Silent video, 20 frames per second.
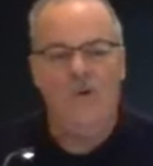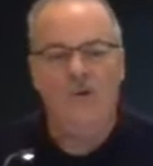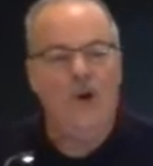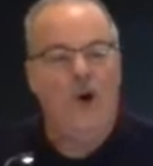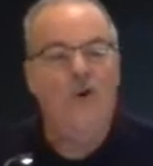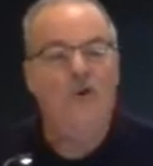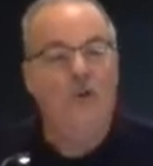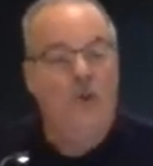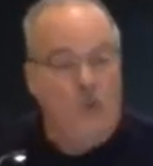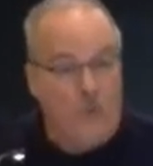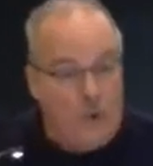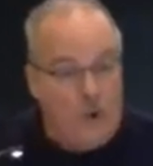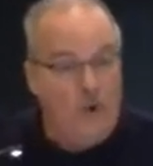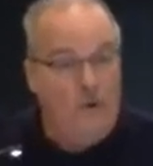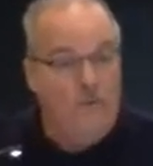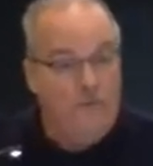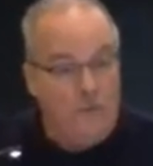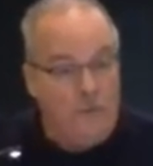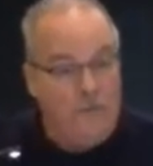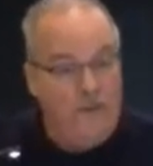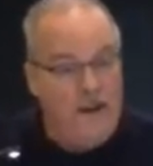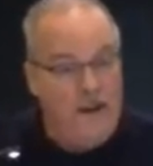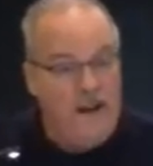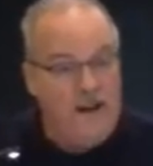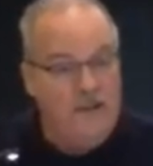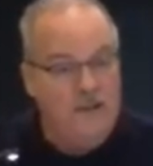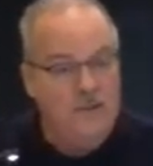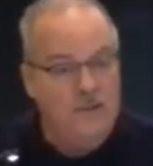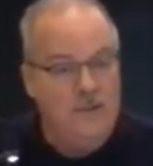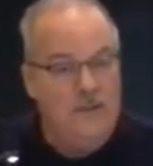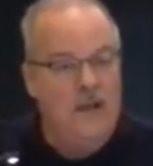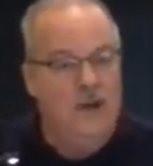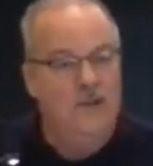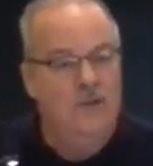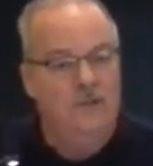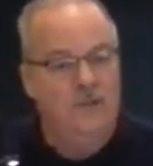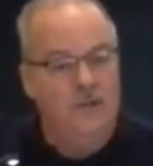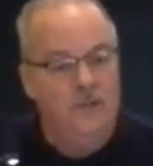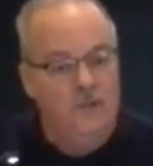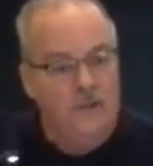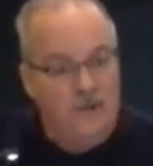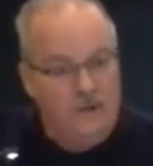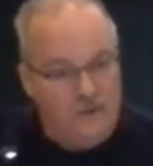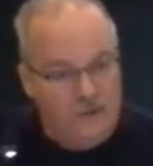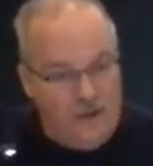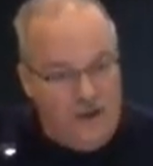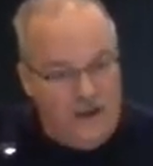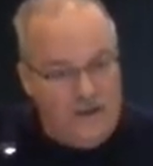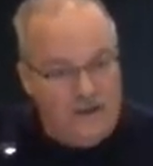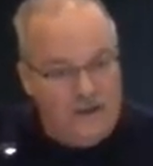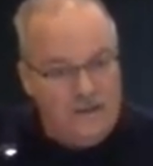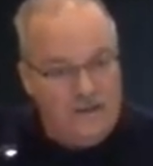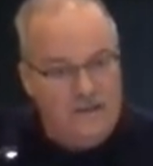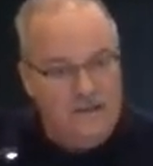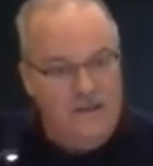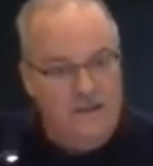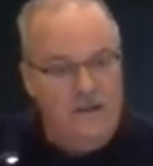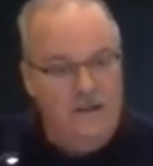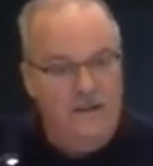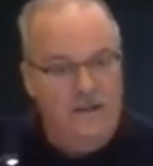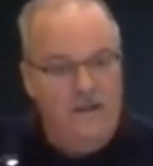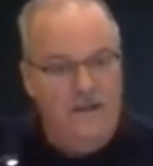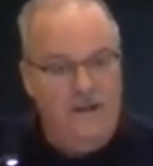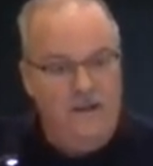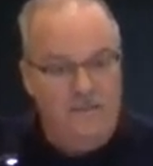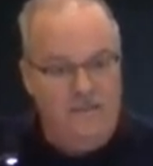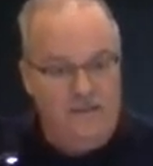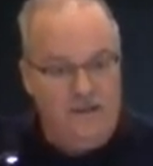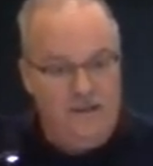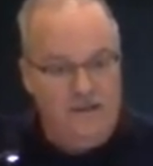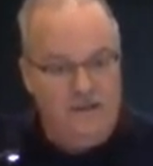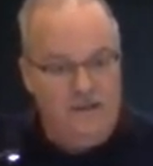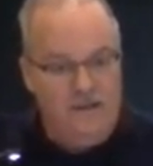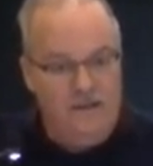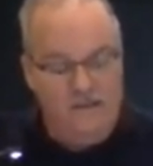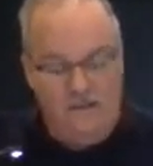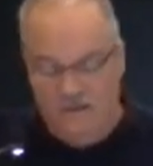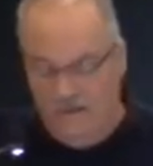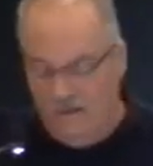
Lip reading: go to the world for peace. We go to the Christ of peace.